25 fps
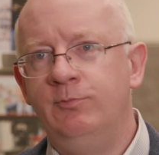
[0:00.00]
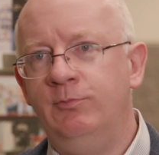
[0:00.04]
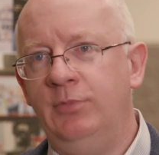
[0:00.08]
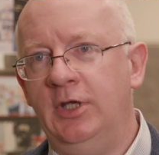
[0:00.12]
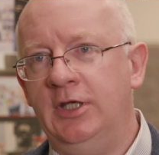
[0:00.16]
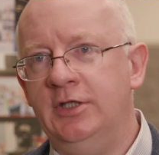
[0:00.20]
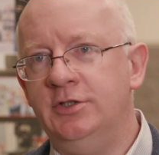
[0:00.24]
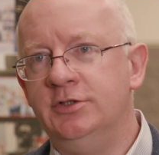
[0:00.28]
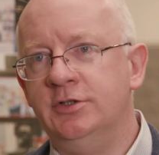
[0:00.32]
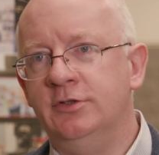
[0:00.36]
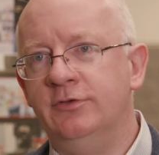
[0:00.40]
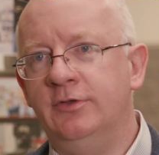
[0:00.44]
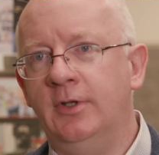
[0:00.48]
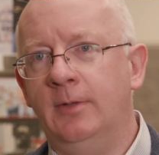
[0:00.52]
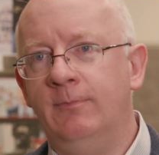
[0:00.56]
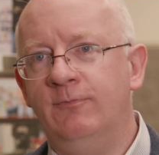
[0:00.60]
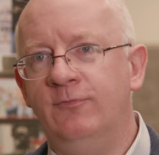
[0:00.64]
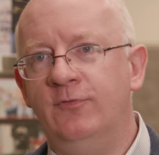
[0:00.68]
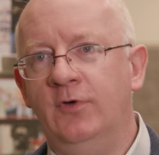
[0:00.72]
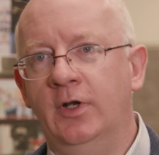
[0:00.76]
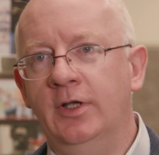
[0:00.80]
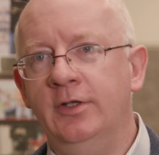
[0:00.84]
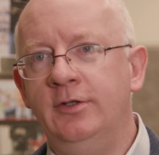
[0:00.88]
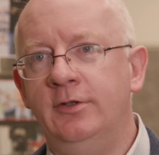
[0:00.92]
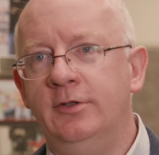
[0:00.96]
patients up
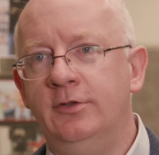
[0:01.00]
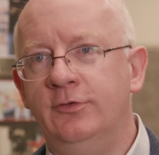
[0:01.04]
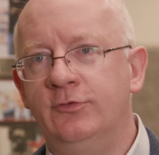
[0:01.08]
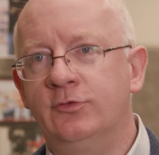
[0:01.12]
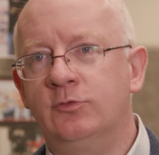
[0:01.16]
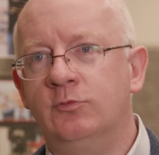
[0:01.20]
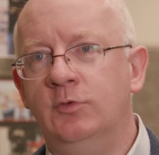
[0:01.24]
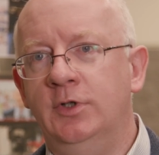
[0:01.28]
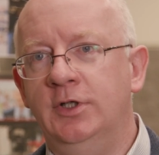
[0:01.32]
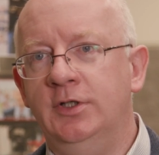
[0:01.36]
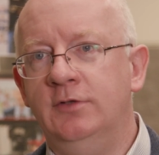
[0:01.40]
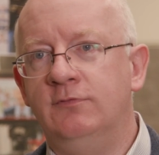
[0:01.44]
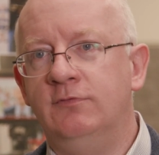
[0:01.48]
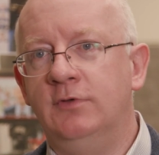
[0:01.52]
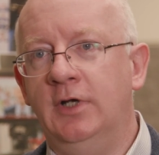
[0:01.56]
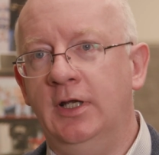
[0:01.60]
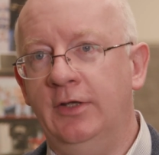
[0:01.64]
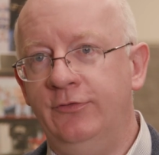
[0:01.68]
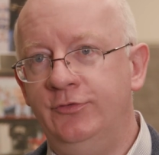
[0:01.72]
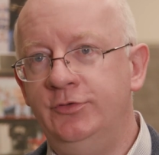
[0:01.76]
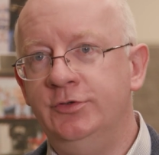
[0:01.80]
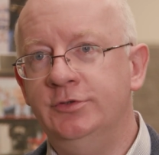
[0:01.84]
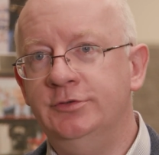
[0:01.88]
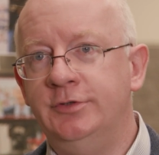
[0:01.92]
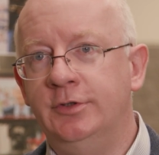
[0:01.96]
front are screened for
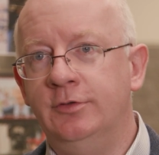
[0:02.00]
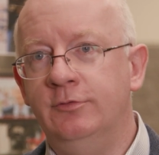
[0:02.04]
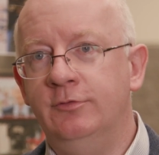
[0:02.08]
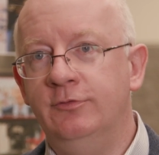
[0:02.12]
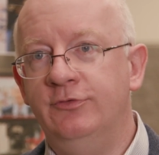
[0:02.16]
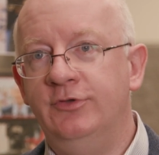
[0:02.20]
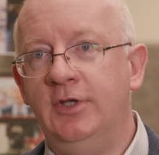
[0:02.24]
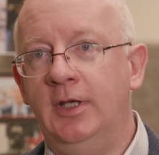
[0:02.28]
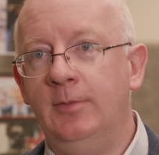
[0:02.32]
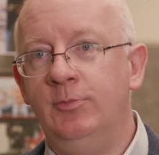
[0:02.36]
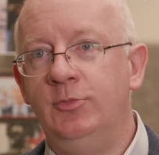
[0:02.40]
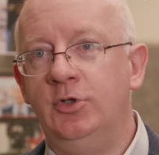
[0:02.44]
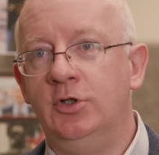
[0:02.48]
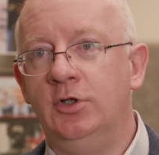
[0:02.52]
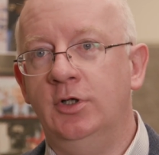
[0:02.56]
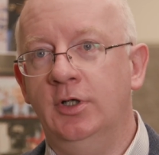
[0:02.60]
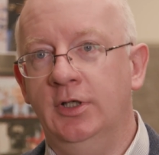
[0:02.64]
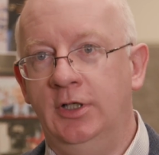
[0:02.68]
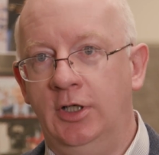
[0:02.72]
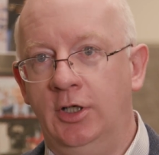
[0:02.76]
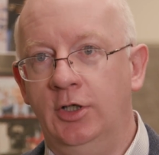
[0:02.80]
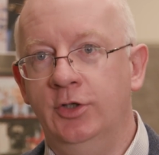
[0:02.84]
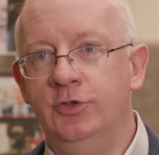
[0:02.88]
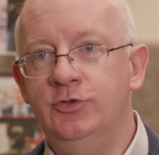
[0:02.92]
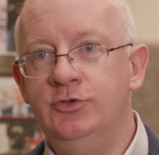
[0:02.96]
estrogen receptor
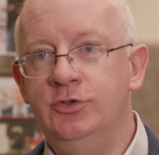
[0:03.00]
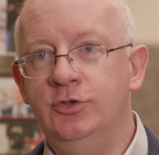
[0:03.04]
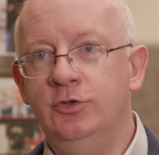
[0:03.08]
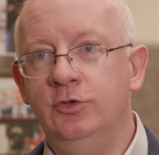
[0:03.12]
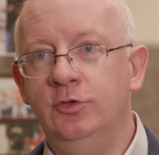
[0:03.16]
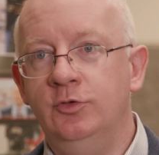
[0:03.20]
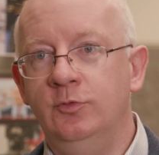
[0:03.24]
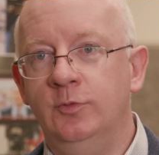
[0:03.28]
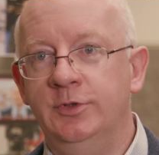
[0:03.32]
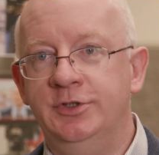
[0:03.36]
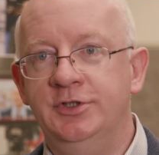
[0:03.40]
and HER2,